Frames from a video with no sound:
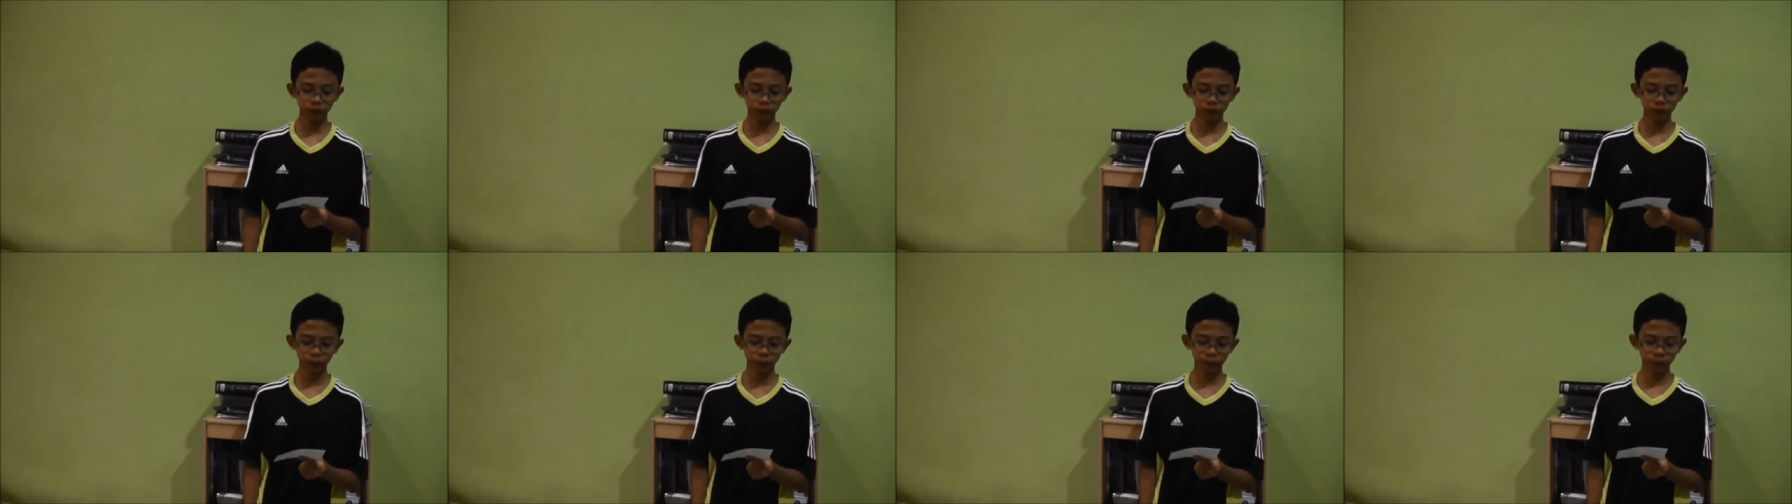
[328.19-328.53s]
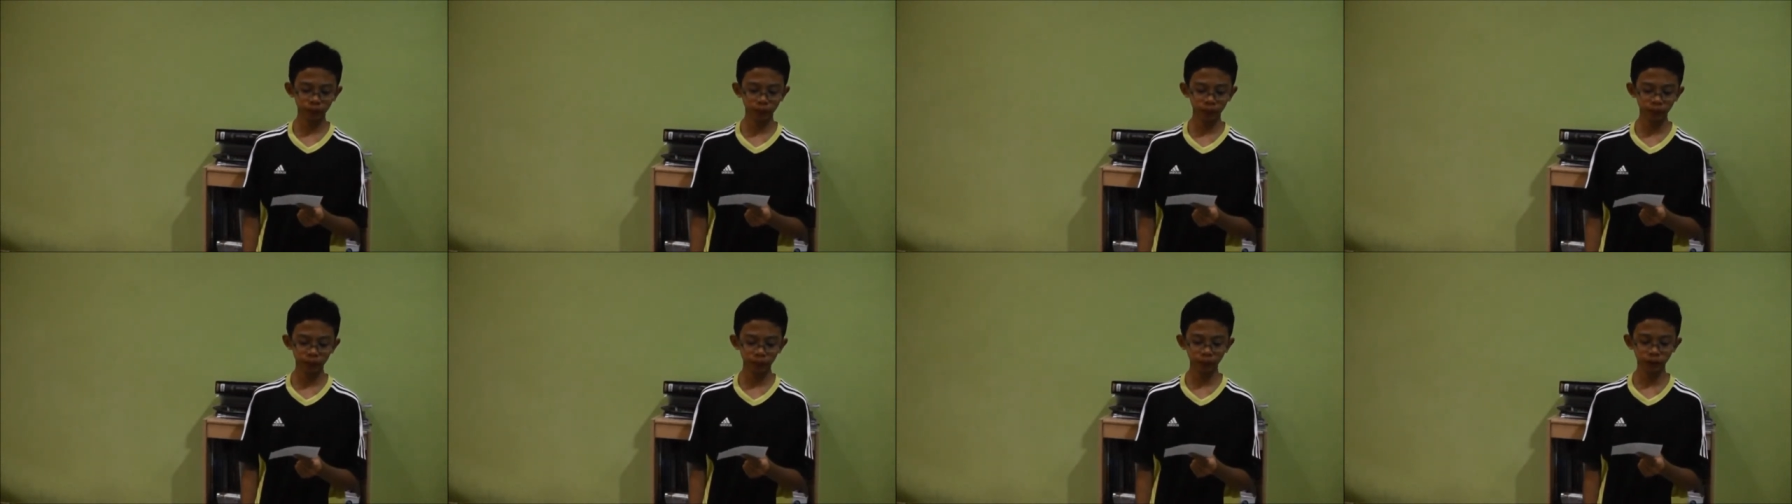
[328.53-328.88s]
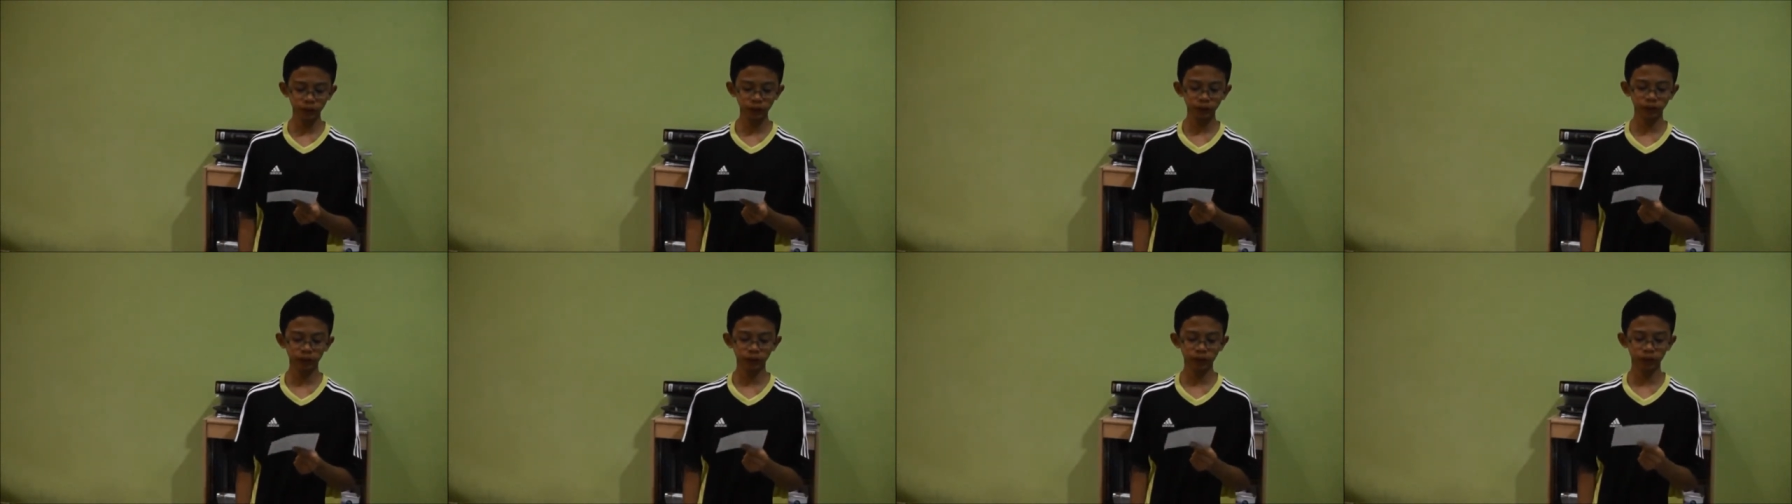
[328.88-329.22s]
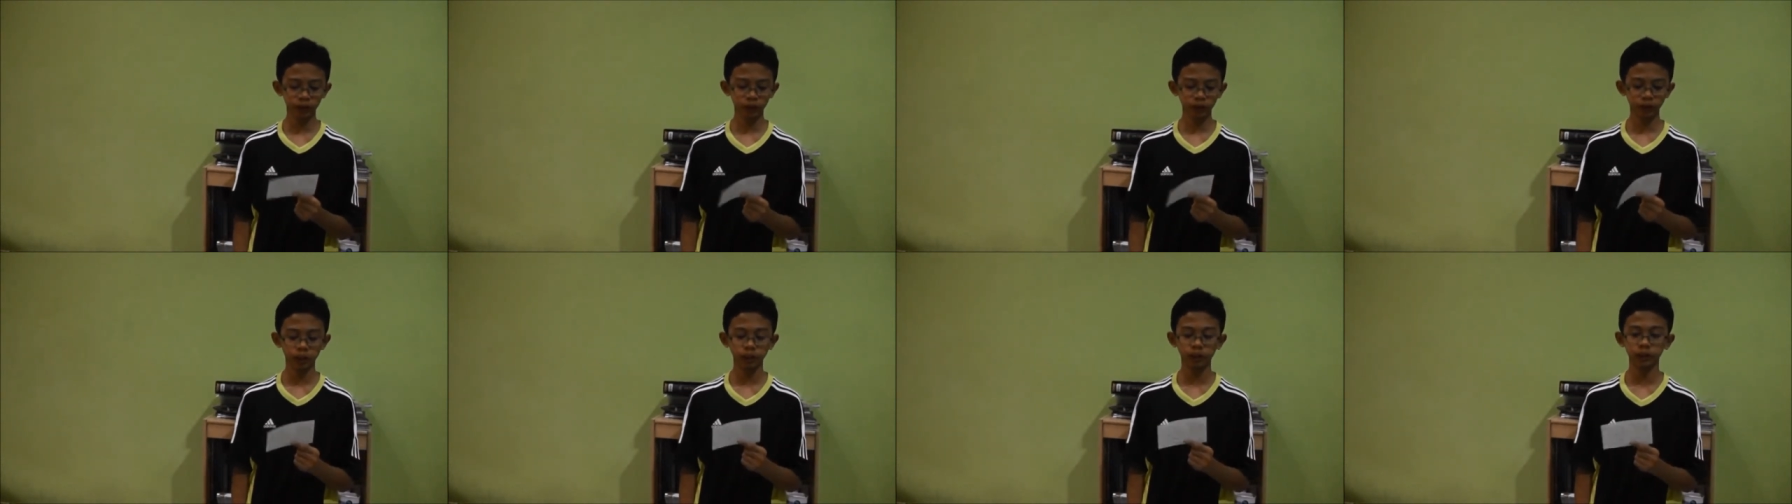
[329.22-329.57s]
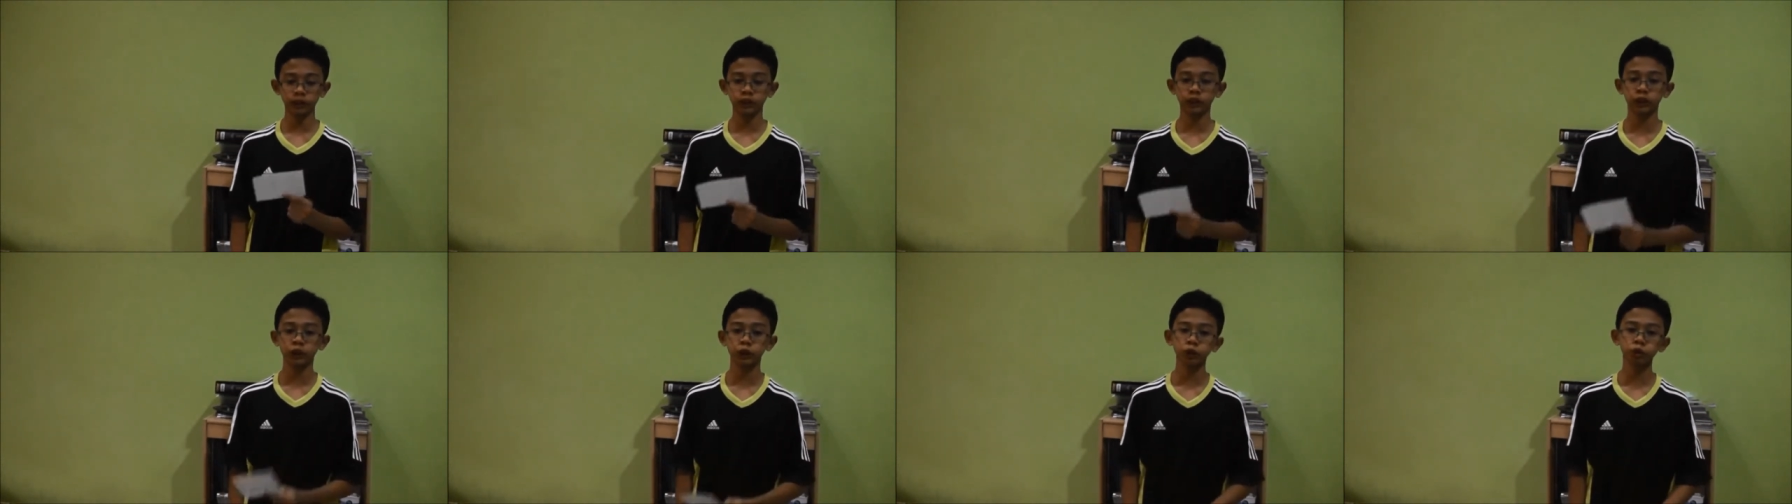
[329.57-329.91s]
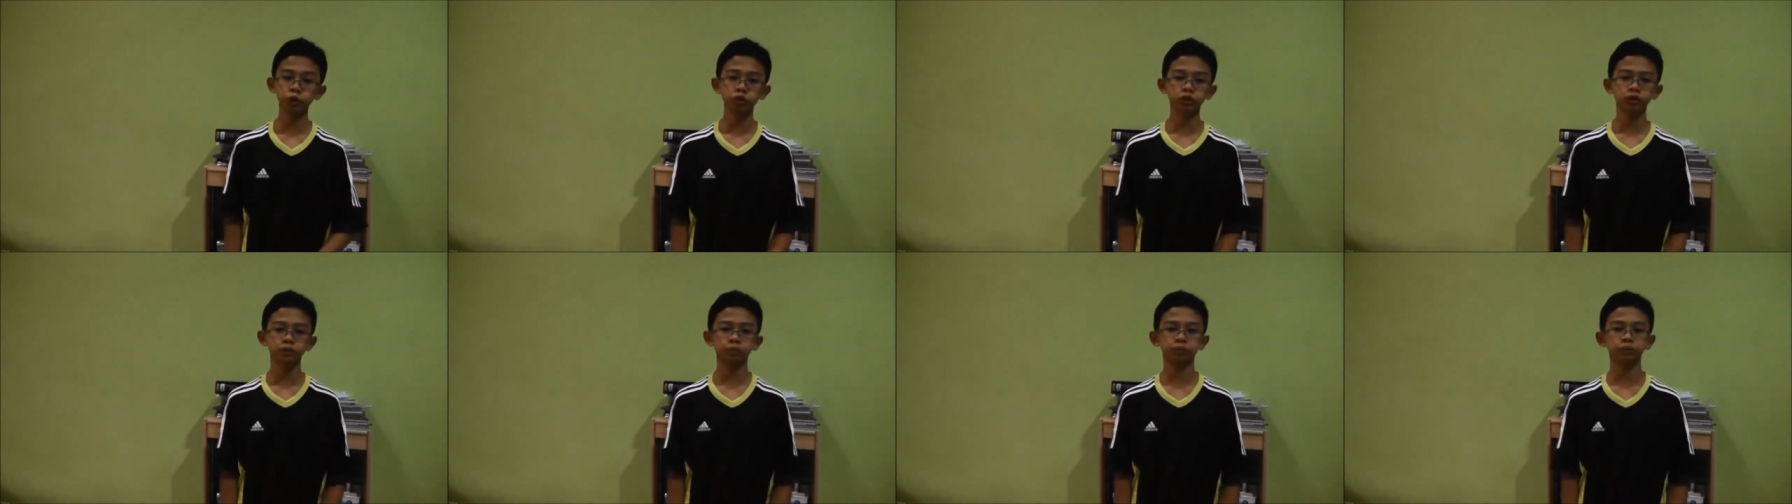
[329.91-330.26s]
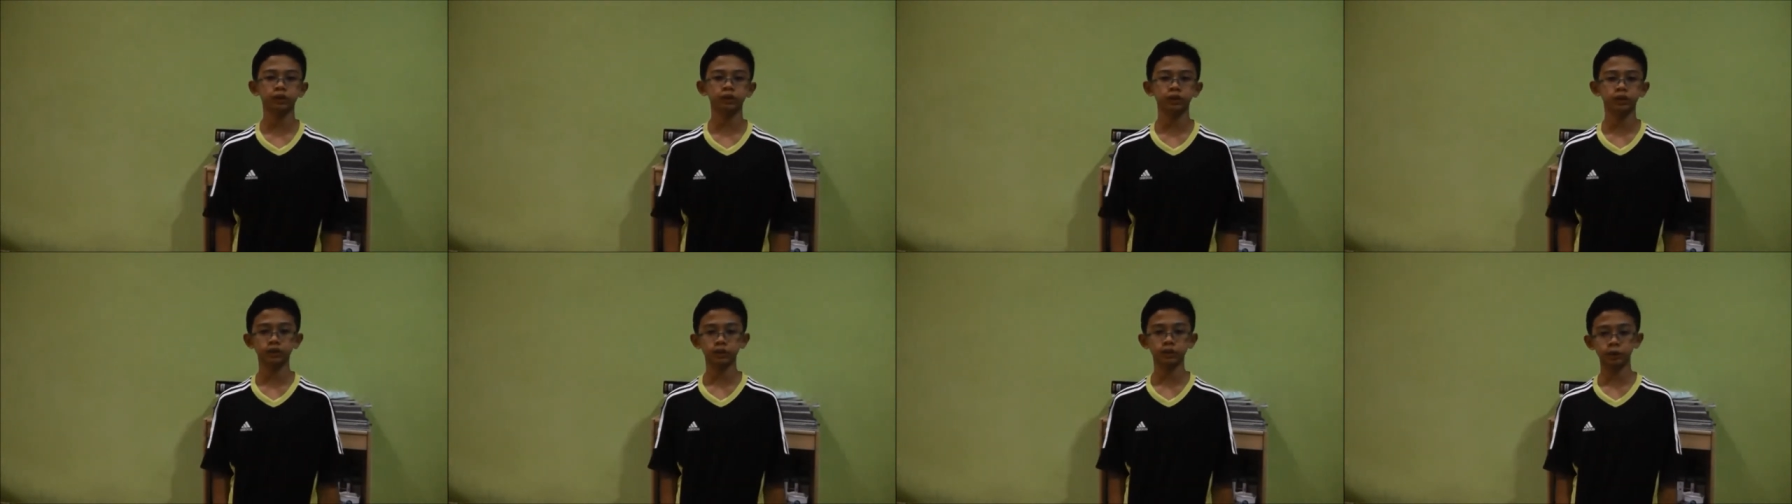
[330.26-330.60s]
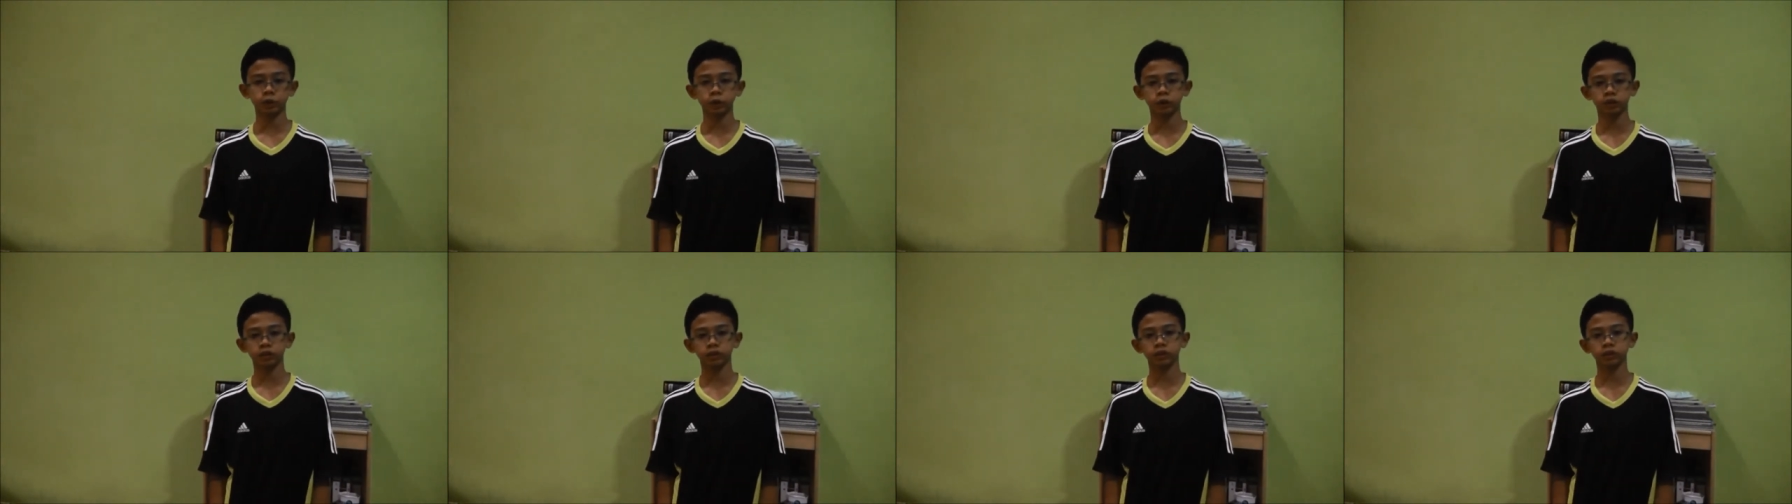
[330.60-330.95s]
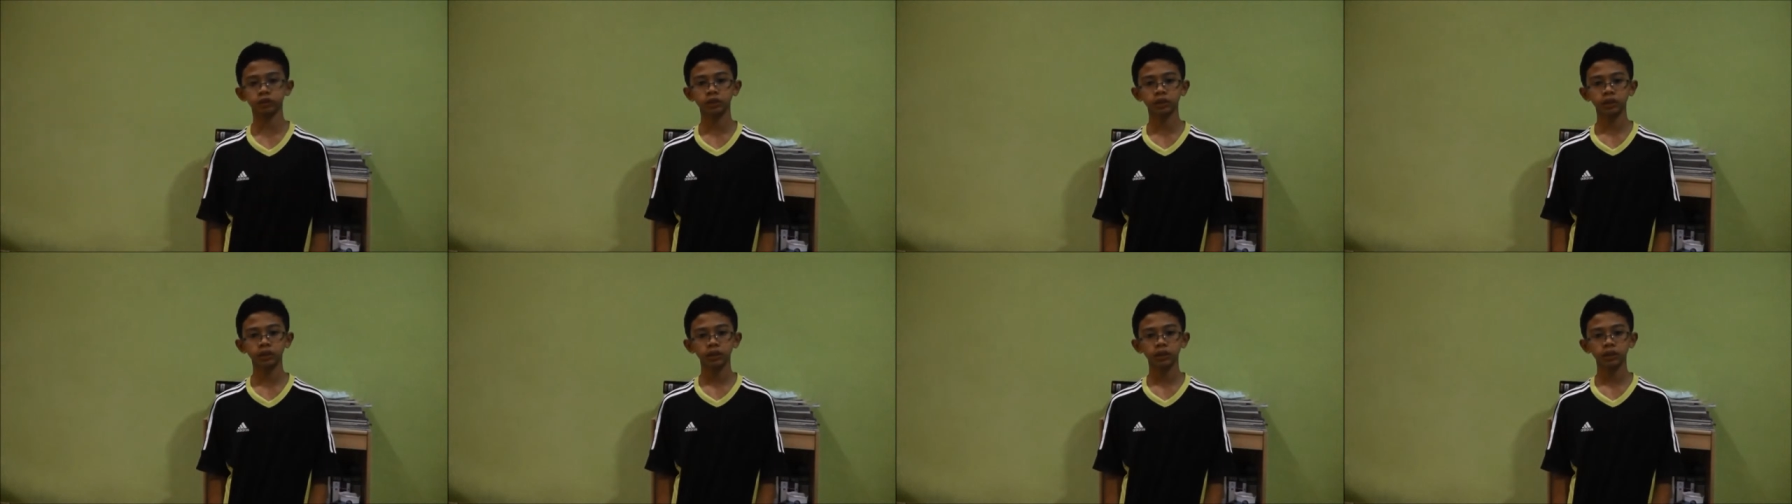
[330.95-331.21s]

a magnetic headline that suits your presentation.